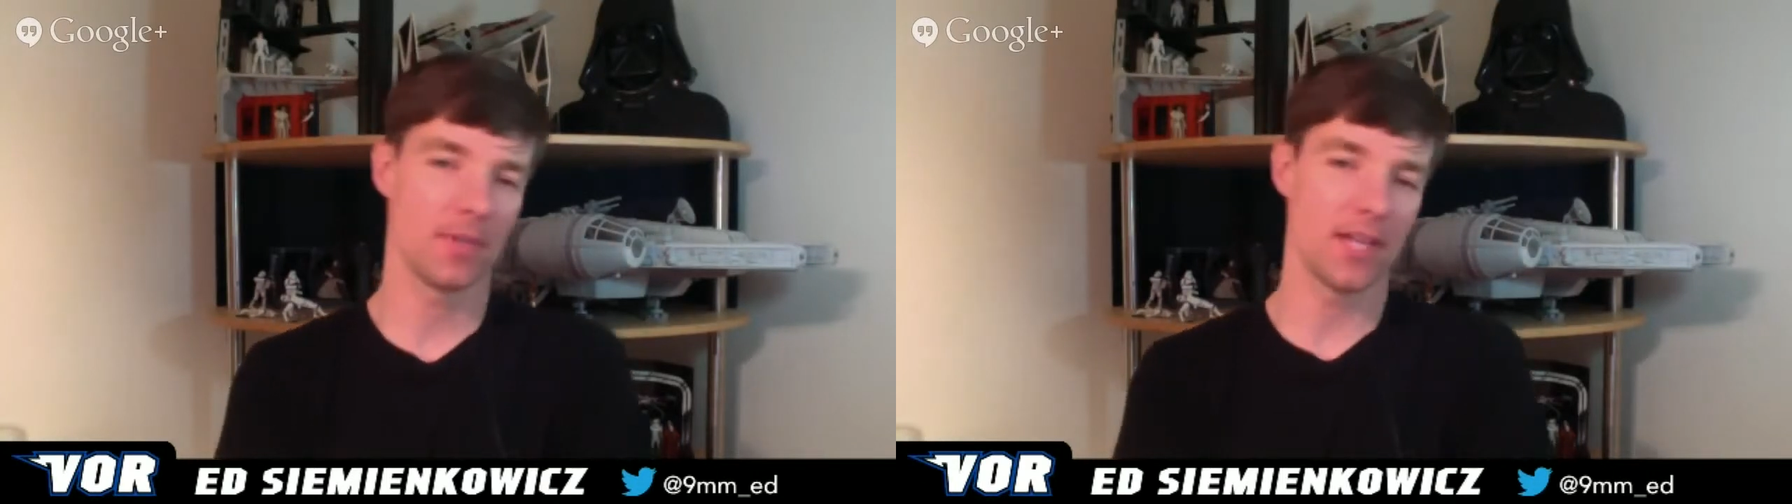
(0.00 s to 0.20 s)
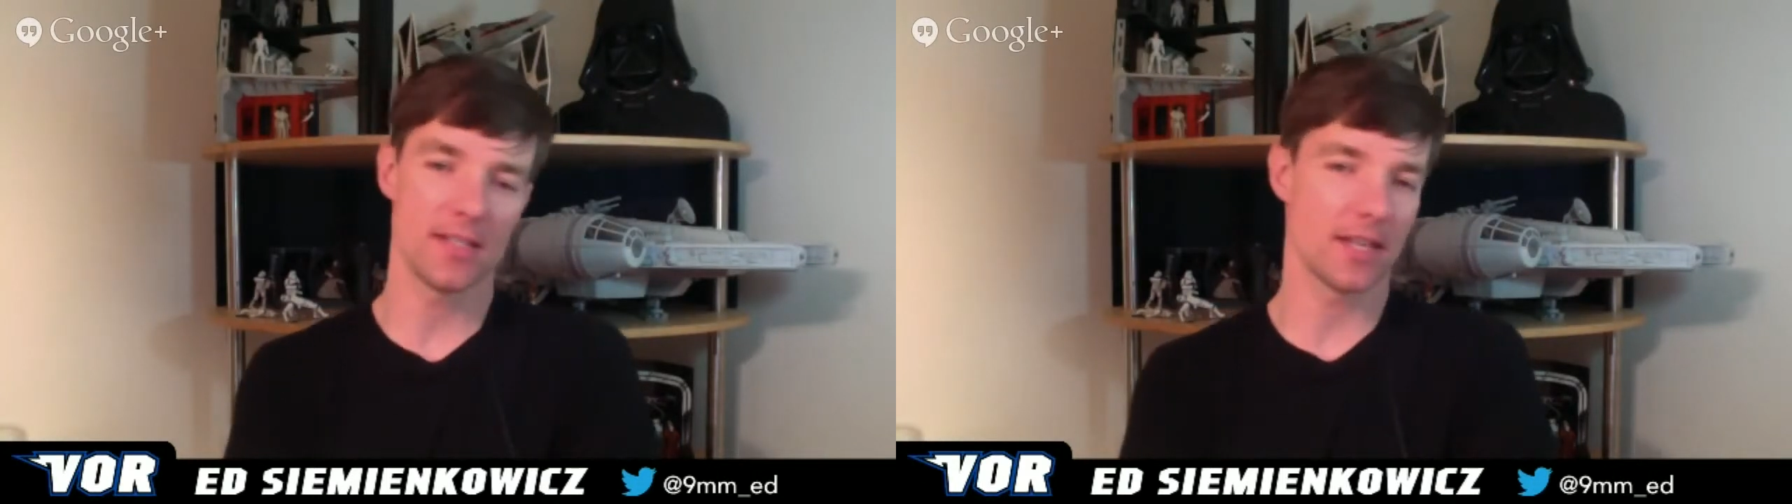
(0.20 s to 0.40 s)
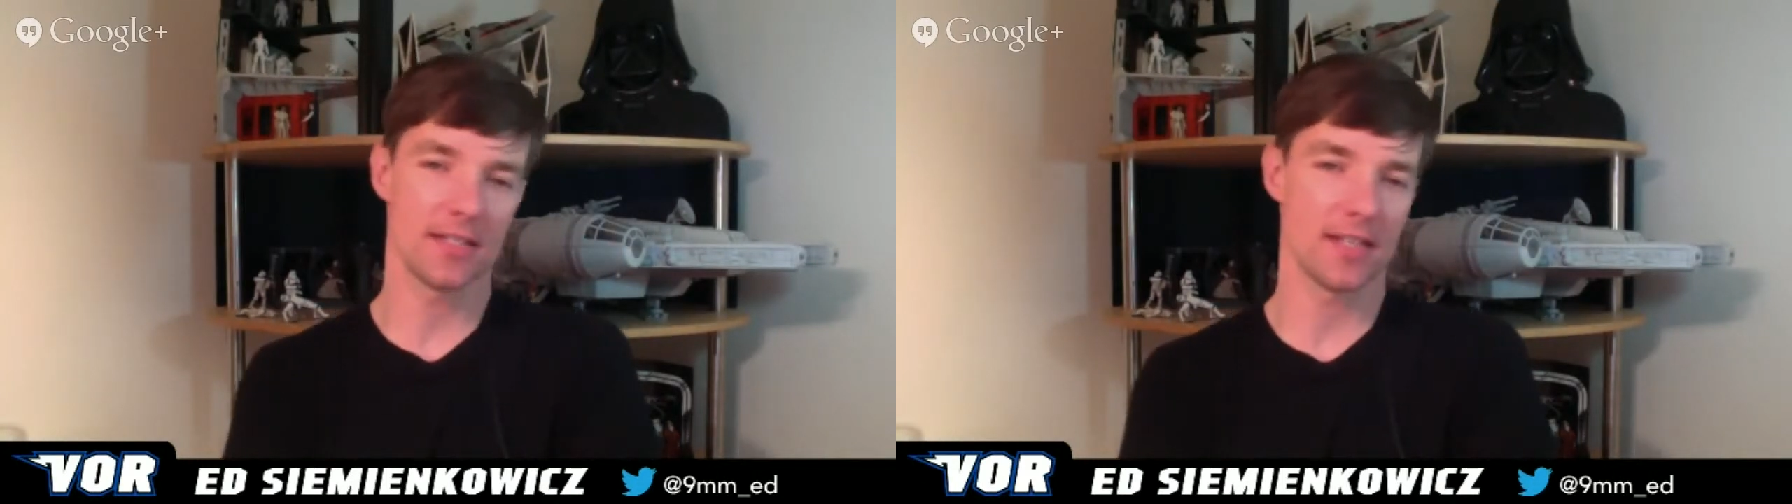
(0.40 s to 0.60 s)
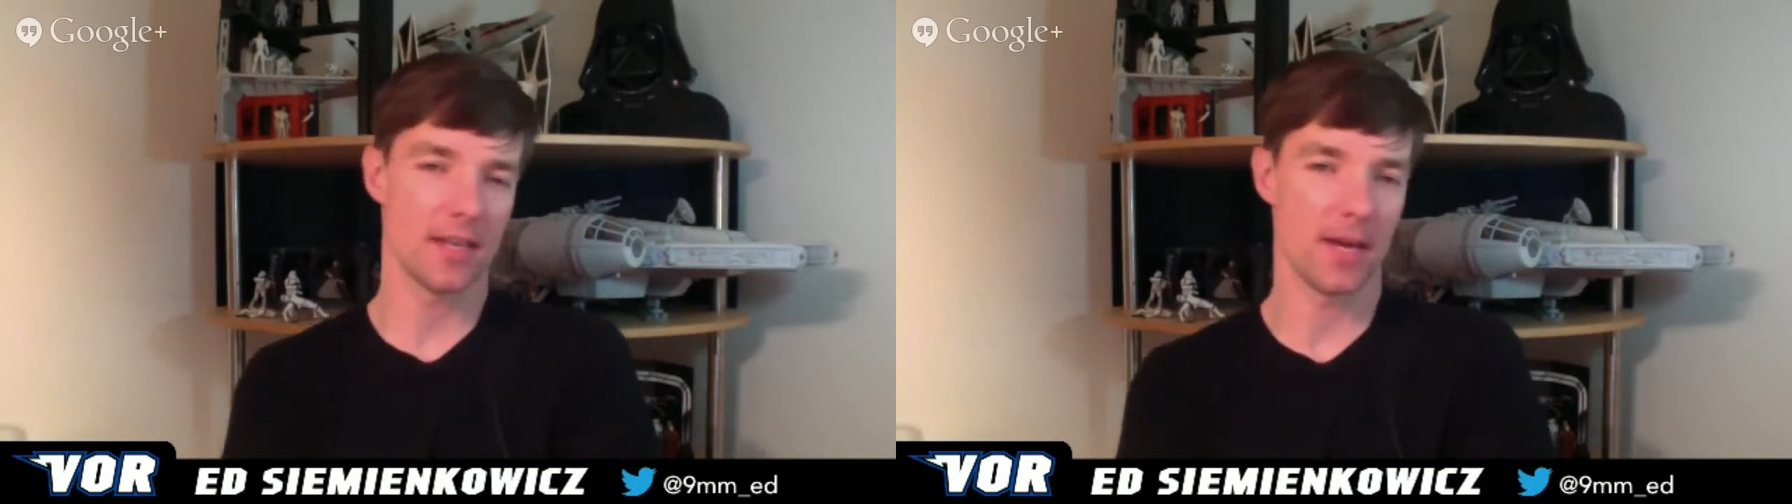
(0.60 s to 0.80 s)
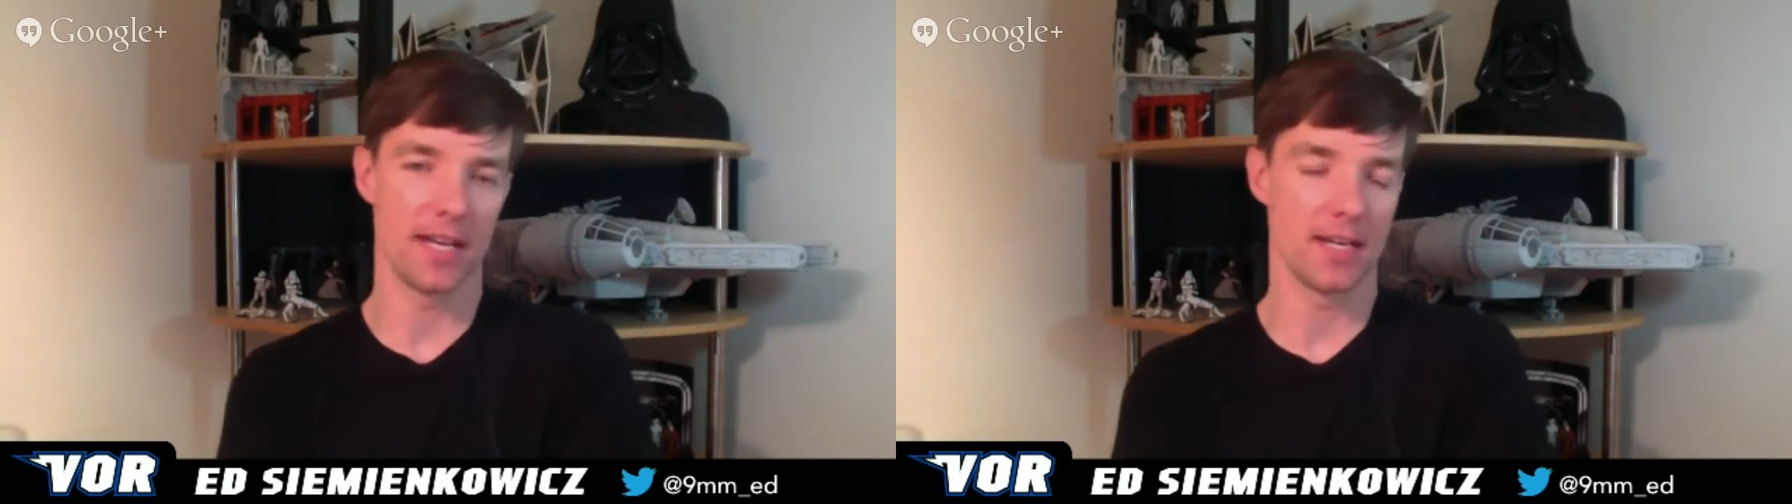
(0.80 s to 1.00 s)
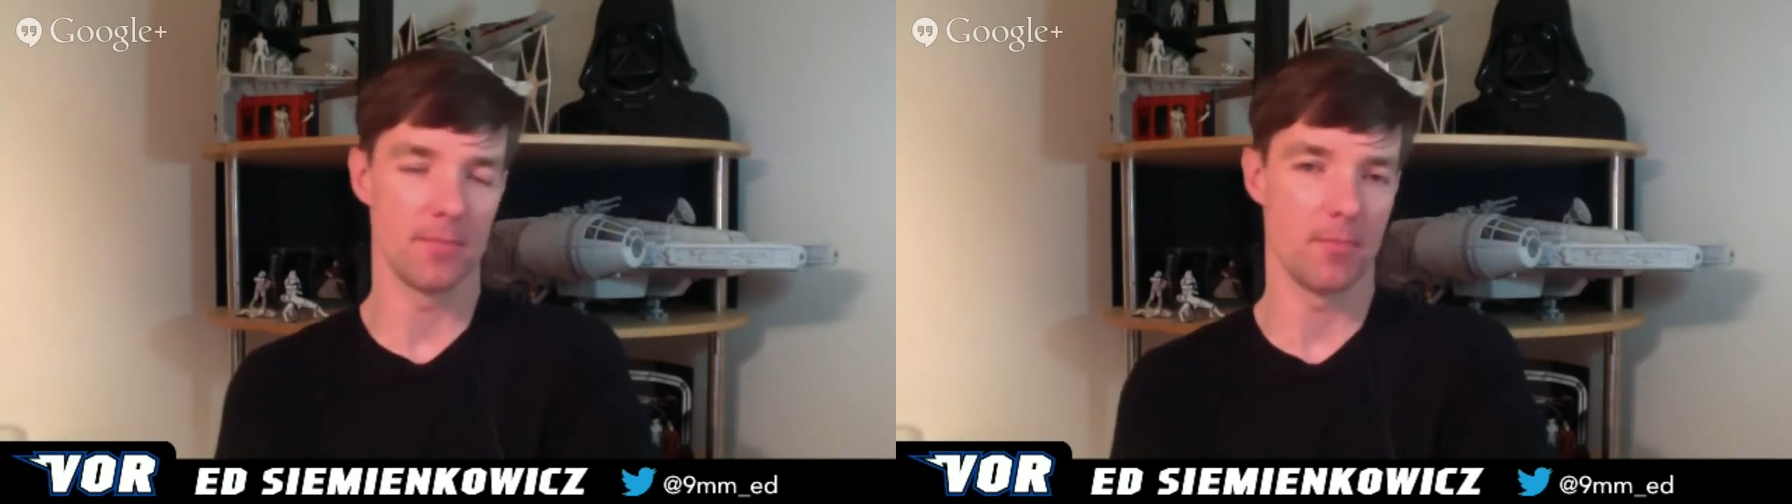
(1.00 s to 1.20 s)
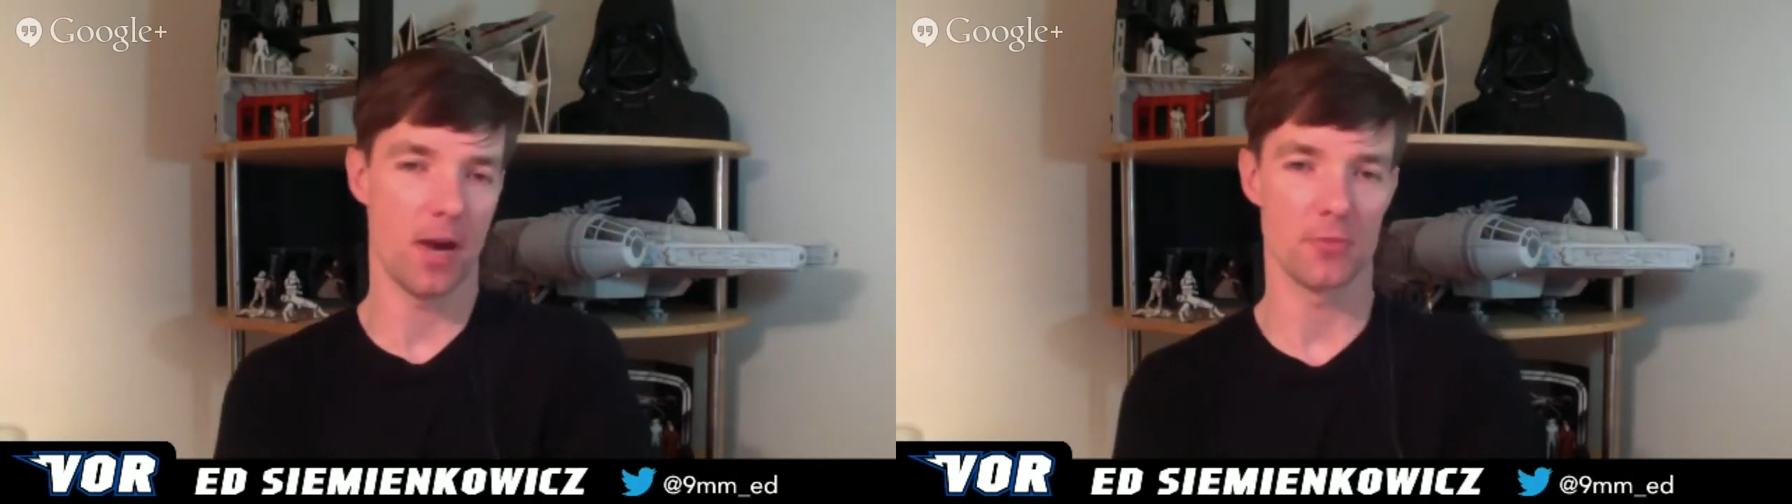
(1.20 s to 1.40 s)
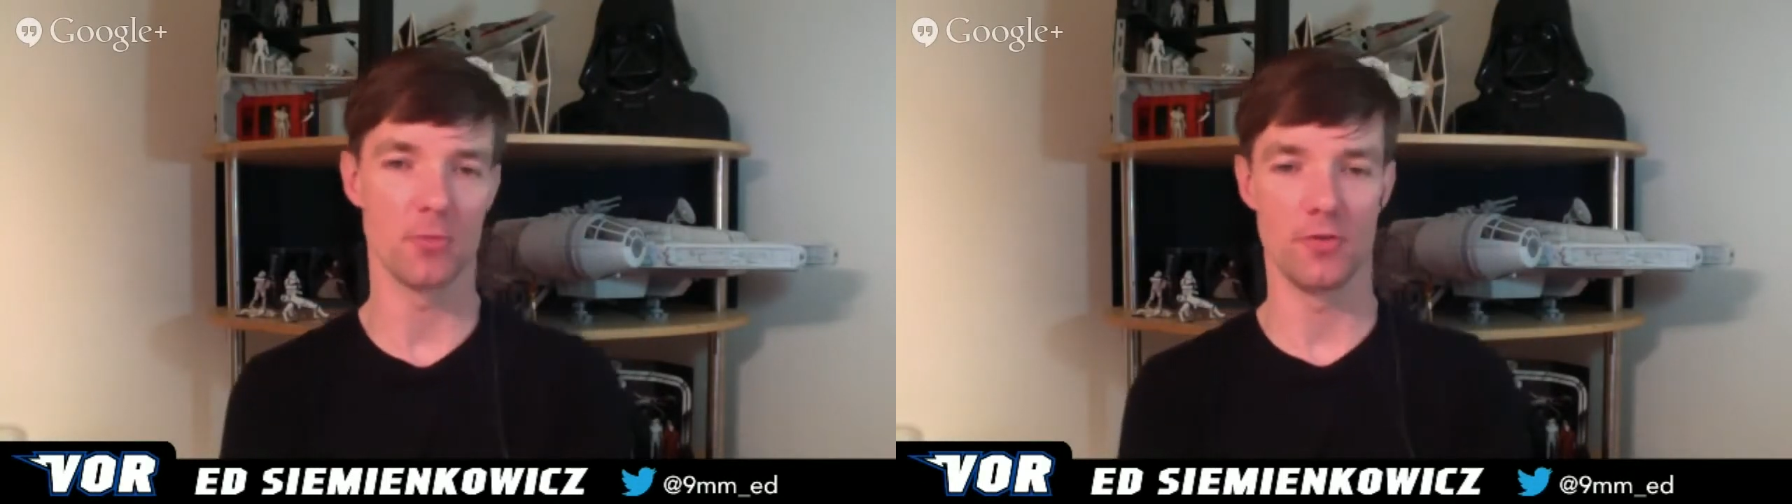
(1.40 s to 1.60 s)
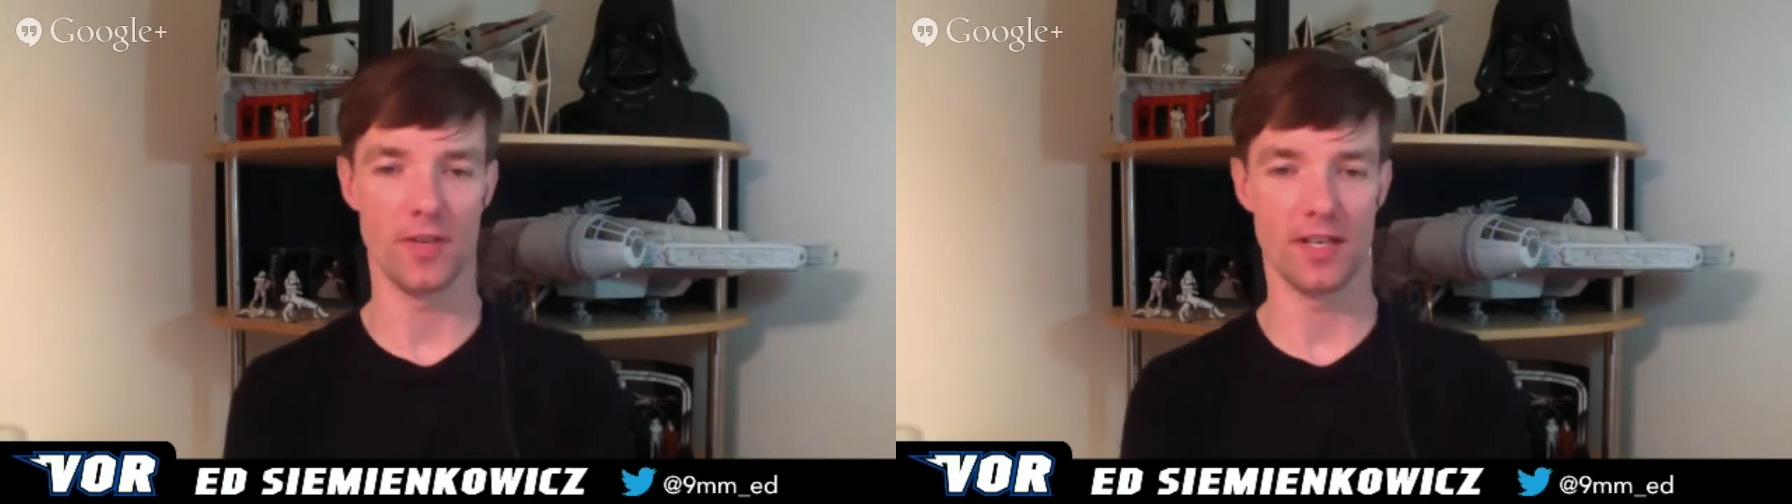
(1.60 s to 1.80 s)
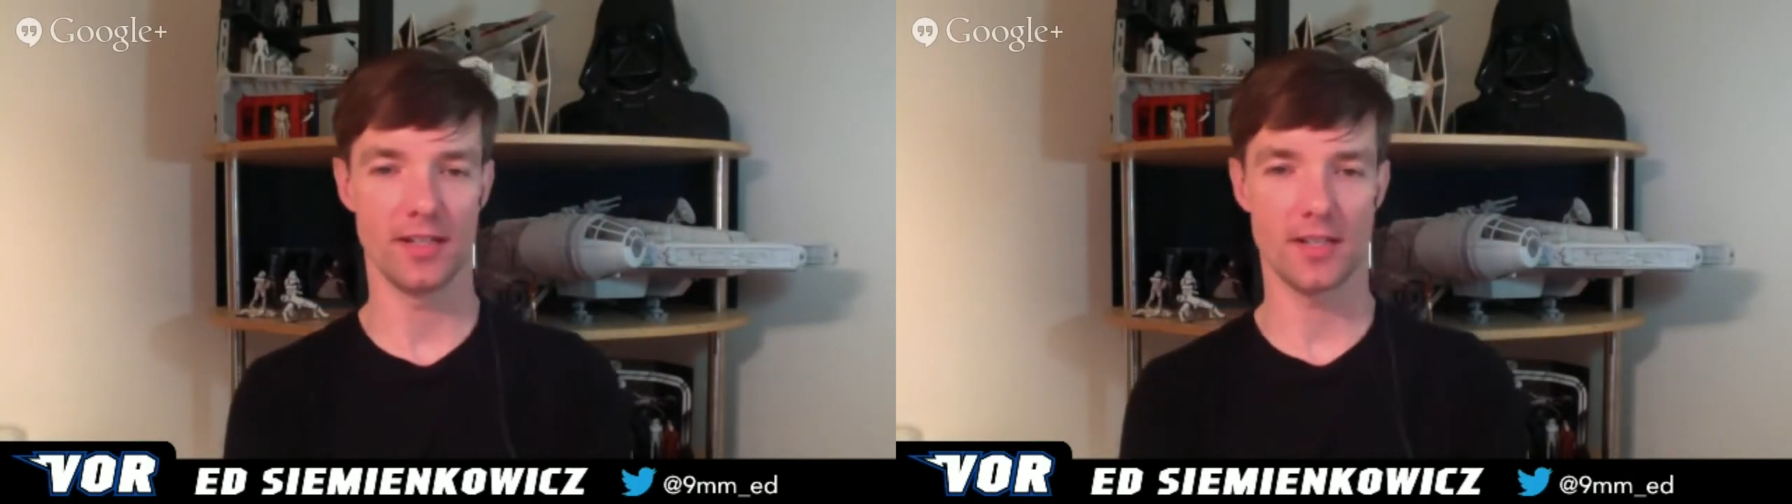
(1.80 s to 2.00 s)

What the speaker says: But I can say that about any modern movie.